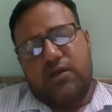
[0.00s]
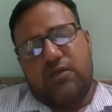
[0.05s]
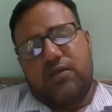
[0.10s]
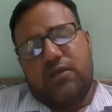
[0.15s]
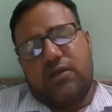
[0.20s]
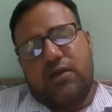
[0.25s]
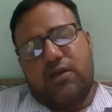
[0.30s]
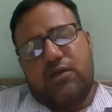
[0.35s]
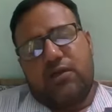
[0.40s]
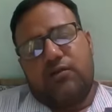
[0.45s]

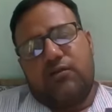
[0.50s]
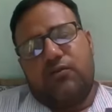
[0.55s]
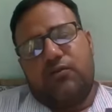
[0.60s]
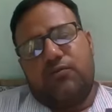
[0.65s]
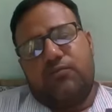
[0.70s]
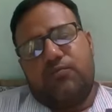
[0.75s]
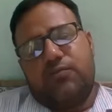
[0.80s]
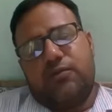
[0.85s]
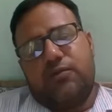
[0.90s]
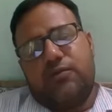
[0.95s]
The
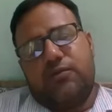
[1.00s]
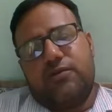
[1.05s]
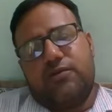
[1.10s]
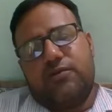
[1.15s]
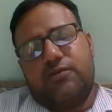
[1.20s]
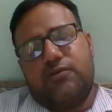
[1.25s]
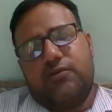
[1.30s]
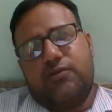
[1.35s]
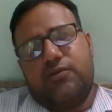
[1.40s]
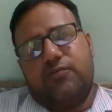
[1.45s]
crop
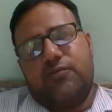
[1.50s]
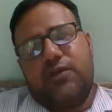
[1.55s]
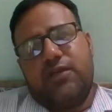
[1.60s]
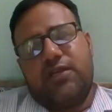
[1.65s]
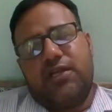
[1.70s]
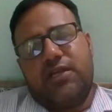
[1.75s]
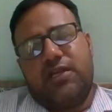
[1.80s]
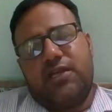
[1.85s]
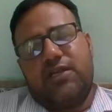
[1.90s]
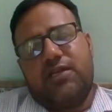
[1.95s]
should be
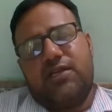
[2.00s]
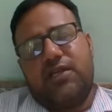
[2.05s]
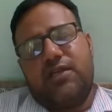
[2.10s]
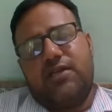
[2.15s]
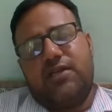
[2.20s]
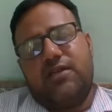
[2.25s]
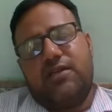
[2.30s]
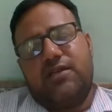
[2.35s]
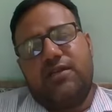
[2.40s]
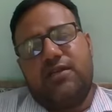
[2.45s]

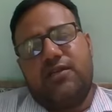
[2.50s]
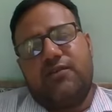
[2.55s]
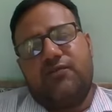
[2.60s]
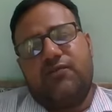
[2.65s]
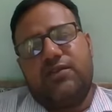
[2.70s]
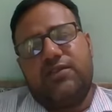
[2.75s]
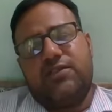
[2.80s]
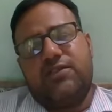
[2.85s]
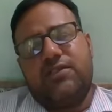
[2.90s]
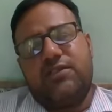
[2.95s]
irrigated
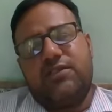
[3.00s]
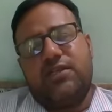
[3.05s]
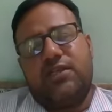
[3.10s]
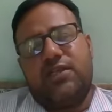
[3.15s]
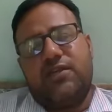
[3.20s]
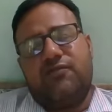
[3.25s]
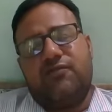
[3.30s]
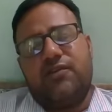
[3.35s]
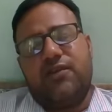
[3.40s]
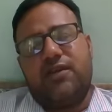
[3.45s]
once in
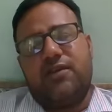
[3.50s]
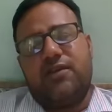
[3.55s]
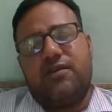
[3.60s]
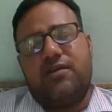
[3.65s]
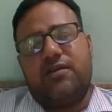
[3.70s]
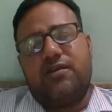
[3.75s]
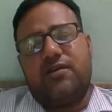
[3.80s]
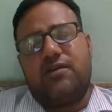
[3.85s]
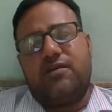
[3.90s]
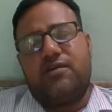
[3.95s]
a week
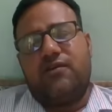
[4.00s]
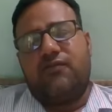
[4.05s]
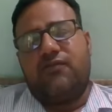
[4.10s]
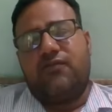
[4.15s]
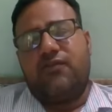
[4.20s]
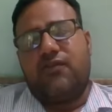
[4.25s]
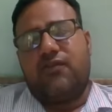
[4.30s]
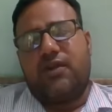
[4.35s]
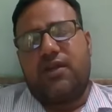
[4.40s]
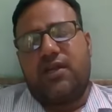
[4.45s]

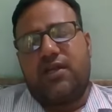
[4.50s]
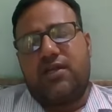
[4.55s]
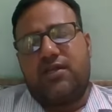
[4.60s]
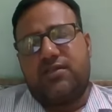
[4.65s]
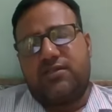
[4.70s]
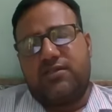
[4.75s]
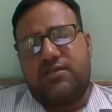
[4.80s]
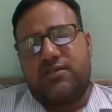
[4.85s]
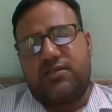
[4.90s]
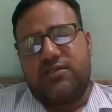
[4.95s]
for
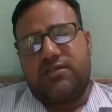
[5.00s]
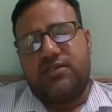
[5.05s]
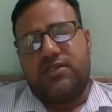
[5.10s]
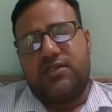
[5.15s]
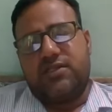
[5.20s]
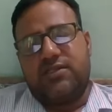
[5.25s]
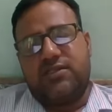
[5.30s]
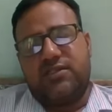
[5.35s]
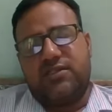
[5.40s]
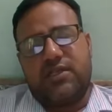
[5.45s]
enhanced
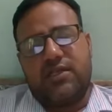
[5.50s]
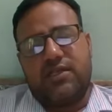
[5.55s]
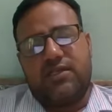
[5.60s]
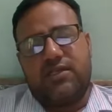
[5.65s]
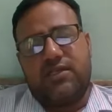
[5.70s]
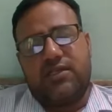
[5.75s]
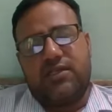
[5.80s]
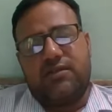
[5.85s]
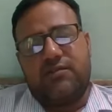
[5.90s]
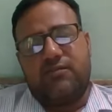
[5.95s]
seed set
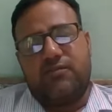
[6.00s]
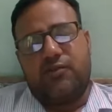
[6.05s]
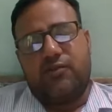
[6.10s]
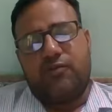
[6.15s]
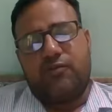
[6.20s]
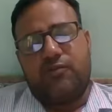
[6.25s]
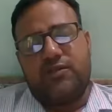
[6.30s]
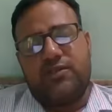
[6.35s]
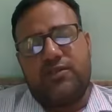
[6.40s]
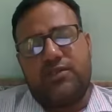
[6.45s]
and
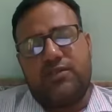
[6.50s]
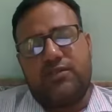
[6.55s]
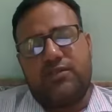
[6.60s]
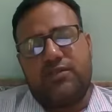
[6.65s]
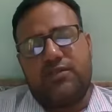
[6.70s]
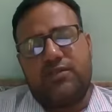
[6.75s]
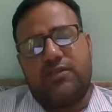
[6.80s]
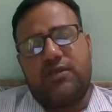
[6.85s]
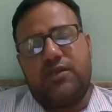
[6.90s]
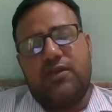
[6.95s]

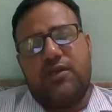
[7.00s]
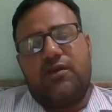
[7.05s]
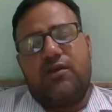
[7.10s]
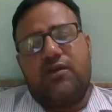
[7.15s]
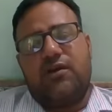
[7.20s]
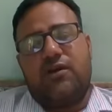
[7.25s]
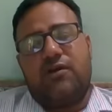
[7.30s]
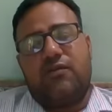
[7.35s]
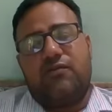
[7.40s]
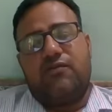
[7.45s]
formations
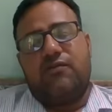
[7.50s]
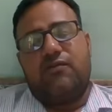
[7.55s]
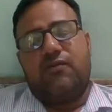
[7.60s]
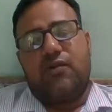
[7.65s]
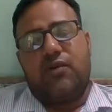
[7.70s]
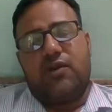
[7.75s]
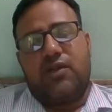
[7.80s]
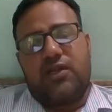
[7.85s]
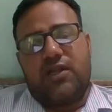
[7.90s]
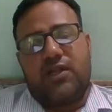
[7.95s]
of
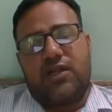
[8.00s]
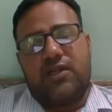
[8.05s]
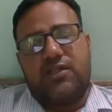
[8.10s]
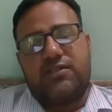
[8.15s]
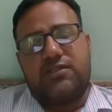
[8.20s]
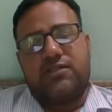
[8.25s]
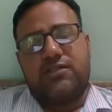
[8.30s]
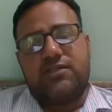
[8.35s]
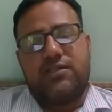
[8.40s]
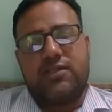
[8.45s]
older
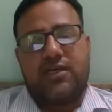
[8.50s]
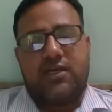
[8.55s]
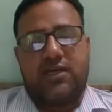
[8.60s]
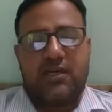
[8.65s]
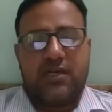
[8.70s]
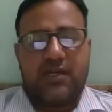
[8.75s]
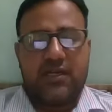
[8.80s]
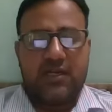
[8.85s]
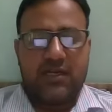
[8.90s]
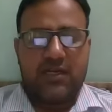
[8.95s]
grains. The
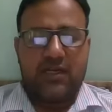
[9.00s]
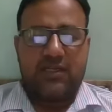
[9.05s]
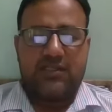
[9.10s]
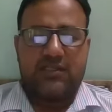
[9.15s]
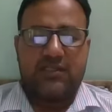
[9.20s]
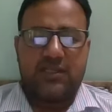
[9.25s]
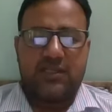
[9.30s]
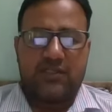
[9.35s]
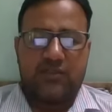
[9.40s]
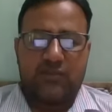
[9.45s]
critical
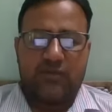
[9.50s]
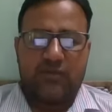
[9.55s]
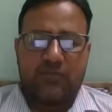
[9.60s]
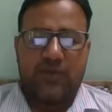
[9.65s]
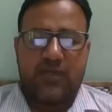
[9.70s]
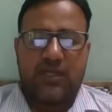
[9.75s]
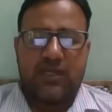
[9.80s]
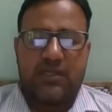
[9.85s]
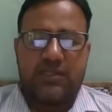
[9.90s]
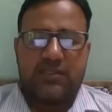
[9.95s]
stage of
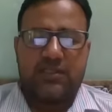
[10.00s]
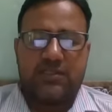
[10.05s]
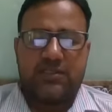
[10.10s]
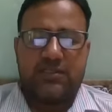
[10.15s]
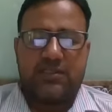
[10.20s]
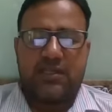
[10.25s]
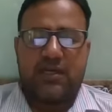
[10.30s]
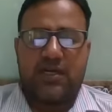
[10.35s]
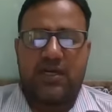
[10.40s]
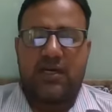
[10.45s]

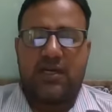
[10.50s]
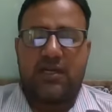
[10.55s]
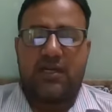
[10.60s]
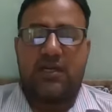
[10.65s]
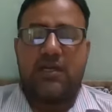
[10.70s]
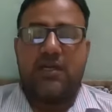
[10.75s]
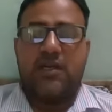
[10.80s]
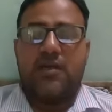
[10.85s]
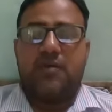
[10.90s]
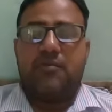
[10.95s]
irrigations are
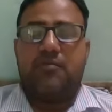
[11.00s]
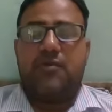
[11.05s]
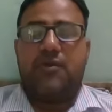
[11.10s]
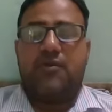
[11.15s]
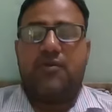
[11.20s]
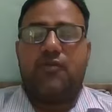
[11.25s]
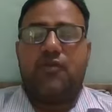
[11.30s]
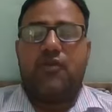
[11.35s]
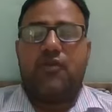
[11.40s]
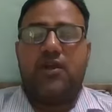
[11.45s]

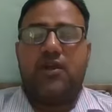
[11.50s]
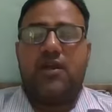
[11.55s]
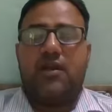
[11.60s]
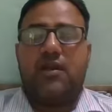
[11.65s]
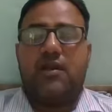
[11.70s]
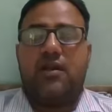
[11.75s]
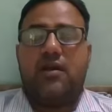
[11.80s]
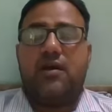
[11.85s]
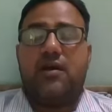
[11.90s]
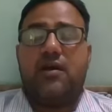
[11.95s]

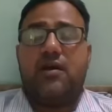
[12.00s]
primordial